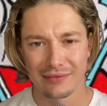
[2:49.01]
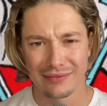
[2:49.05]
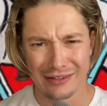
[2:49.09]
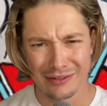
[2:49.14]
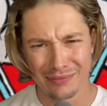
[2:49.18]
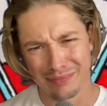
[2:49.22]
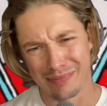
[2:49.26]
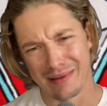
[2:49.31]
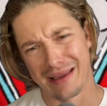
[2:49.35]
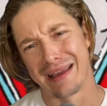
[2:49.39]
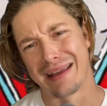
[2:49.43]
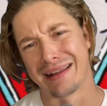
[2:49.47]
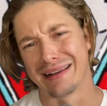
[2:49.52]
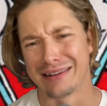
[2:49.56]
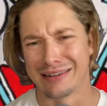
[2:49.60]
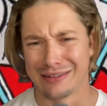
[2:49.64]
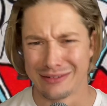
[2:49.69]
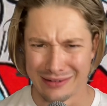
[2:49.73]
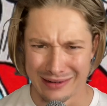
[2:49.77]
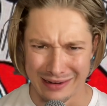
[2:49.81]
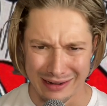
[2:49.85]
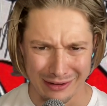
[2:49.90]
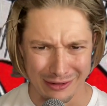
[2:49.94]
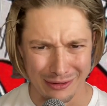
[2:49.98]
It's pain.
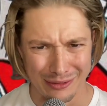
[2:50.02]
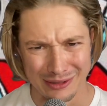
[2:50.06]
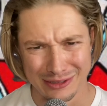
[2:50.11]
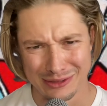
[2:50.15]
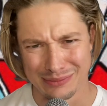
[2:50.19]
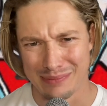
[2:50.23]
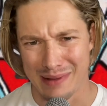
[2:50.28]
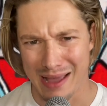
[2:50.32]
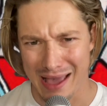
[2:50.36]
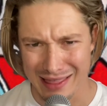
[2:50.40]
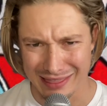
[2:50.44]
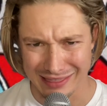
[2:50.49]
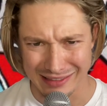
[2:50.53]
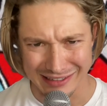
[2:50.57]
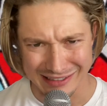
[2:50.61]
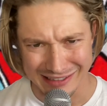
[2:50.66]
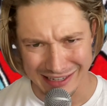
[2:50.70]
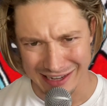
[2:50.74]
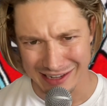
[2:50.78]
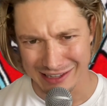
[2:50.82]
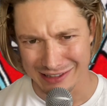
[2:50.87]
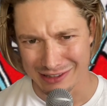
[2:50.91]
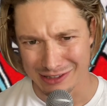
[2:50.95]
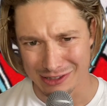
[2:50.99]
No matter which path you
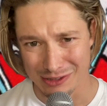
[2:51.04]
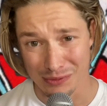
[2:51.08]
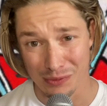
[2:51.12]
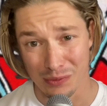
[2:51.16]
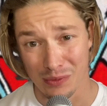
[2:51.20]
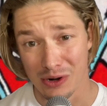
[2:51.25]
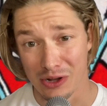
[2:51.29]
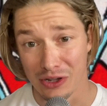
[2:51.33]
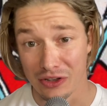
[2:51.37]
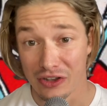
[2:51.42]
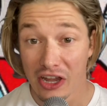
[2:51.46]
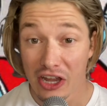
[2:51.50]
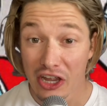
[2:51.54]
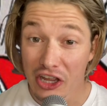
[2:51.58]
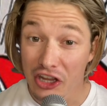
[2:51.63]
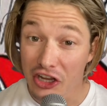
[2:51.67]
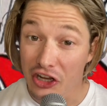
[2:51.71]
take in this world,